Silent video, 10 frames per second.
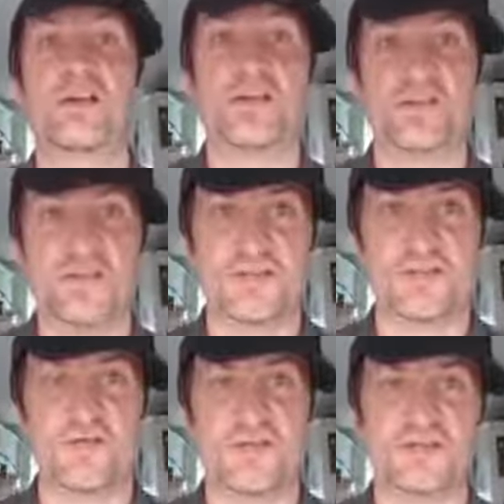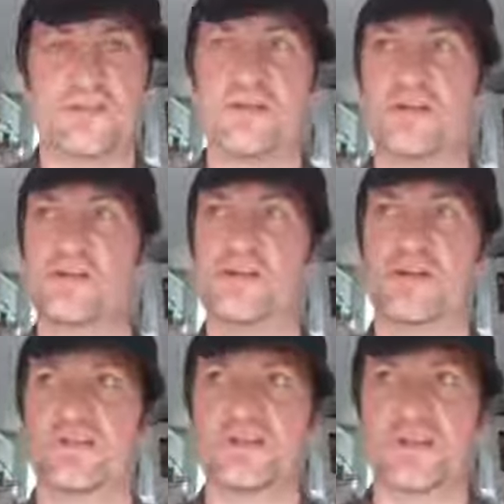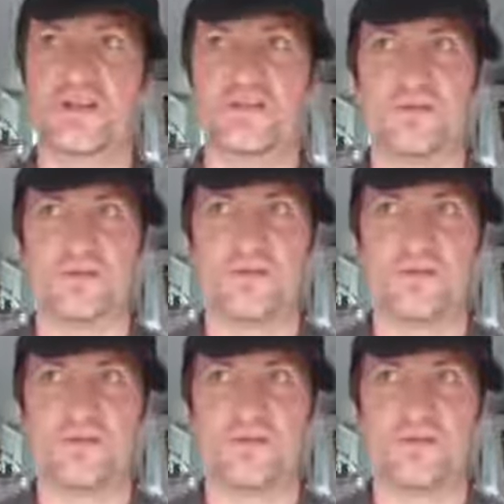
you can change the colours, you can change